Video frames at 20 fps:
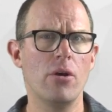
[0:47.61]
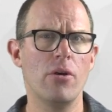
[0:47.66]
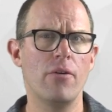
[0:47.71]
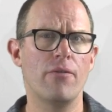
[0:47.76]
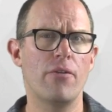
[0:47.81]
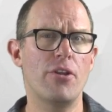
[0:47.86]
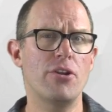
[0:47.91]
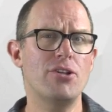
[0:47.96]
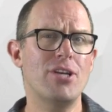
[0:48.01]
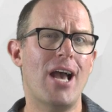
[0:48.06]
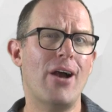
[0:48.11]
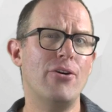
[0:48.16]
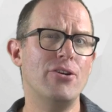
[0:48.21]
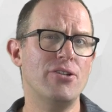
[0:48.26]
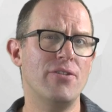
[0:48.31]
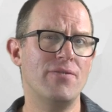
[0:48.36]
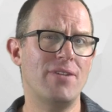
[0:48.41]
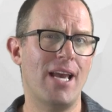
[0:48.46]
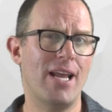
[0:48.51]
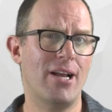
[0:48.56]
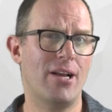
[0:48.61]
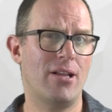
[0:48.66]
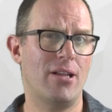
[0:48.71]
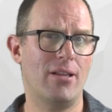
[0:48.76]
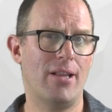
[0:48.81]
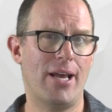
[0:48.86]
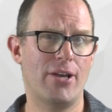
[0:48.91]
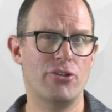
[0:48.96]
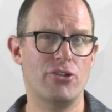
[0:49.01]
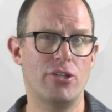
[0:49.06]
For the challenge of data
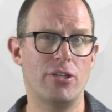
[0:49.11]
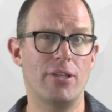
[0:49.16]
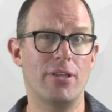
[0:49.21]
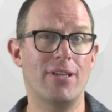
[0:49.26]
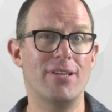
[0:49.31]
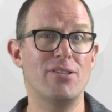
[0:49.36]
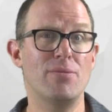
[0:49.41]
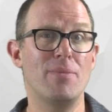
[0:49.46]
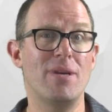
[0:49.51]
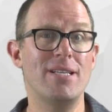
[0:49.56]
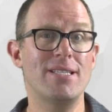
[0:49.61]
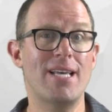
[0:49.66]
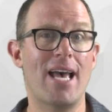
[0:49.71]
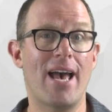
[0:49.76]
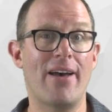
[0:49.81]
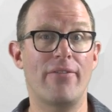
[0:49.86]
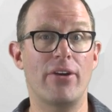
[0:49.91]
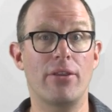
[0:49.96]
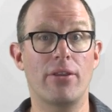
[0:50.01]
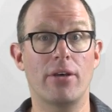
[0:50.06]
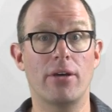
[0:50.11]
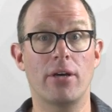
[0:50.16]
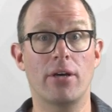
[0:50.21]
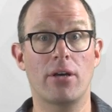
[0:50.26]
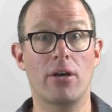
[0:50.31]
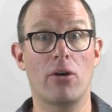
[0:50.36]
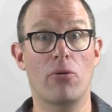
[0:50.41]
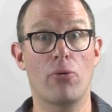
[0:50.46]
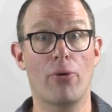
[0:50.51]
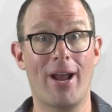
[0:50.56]
collection, this means having the
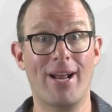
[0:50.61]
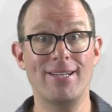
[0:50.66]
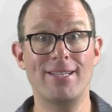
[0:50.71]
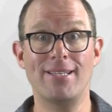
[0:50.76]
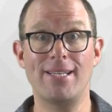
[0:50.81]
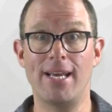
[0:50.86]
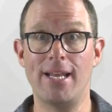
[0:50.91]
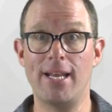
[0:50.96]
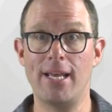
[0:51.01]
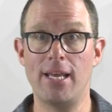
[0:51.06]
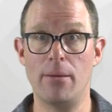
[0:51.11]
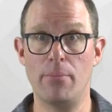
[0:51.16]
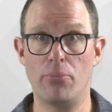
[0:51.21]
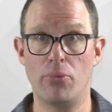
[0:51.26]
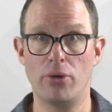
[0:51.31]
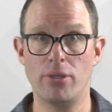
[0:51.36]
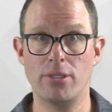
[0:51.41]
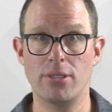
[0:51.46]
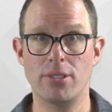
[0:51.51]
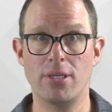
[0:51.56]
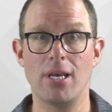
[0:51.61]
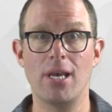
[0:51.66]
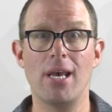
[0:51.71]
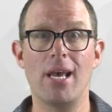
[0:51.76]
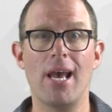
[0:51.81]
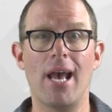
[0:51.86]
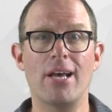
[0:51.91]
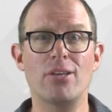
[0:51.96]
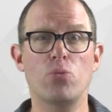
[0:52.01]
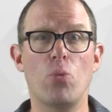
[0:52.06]
correct data inputs
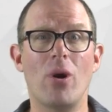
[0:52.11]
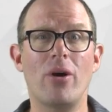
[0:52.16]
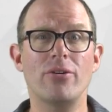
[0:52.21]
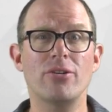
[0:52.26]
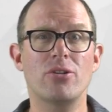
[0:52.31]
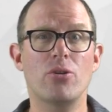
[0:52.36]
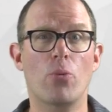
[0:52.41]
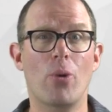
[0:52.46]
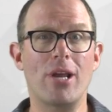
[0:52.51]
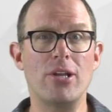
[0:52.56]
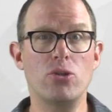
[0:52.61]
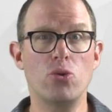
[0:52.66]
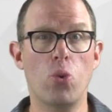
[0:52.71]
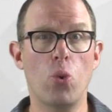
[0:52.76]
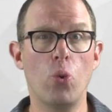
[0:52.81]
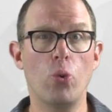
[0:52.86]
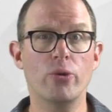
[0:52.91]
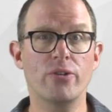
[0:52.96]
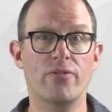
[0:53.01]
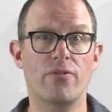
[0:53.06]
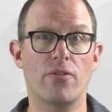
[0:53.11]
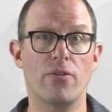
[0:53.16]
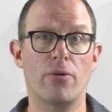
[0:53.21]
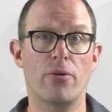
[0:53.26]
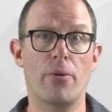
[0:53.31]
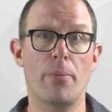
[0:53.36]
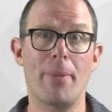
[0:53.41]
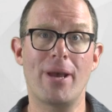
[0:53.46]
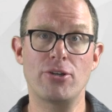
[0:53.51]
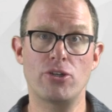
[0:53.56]
as well as the right tools
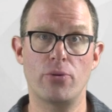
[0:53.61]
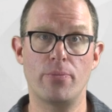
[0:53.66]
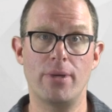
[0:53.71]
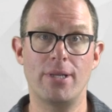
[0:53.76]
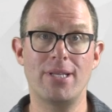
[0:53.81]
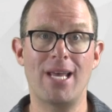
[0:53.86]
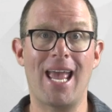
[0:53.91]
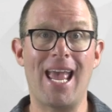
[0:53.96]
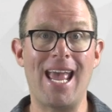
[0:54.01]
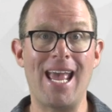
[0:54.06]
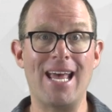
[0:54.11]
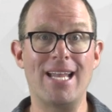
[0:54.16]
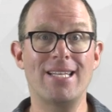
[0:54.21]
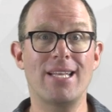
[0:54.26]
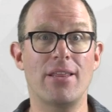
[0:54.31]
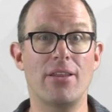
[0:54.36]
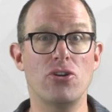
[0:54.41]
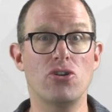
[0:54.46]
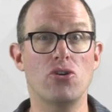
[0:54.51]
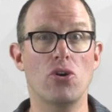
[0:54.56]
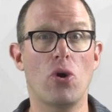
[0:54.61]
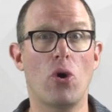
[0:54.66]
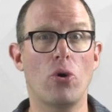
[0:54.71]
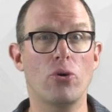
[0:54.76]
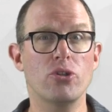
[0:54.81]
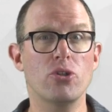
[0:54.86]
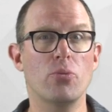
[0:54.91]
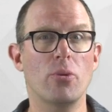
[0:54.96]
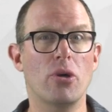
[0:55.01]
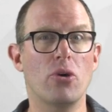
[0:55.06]
for measurement, and this should
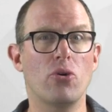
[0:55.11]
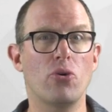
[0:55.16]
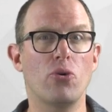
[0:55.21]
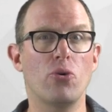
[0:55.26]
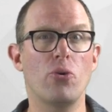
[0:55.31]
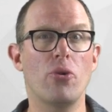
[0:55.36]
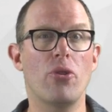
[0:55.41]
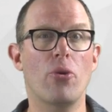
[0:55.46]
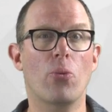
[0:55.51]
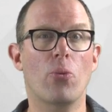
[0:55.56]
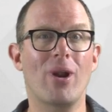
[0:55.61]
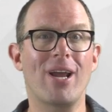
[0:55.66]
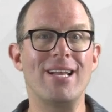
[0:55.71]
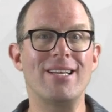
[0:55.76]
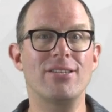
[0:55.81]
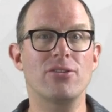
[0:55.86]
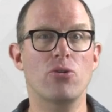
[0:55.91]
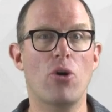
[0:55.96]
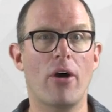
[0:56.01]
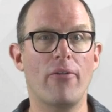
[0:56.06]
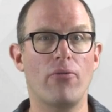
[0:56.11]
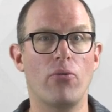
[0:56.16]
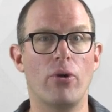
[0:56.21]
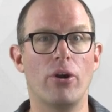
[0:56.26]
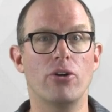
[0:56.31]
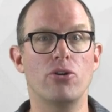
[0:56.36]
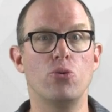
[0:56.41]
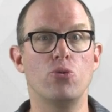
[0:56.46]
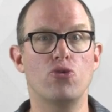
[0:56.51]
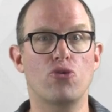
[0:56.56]
also include the right
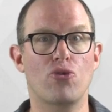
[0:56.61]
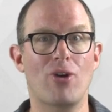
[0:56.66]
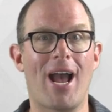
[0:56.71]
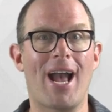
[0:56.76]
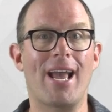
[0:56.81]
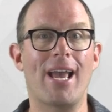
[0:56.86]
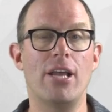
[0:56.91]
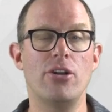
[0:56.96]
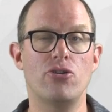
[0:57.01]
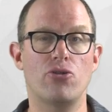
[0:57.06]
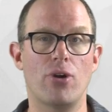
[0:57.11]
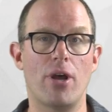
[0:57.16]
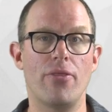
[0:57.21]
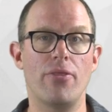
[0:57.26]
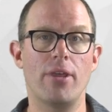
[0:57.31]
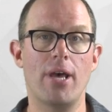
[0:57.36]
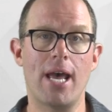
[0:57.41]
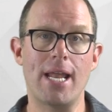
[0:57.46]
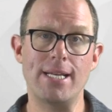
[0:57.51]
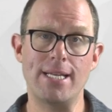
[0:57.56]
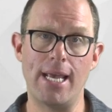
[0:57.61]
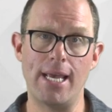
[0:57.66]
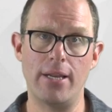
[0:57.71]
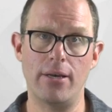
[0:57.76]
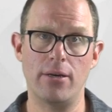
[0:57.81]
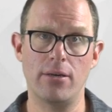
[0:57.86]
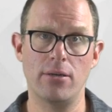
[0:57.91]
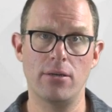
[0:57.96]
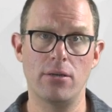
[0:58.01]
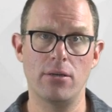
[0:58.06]
software to track and trend that data.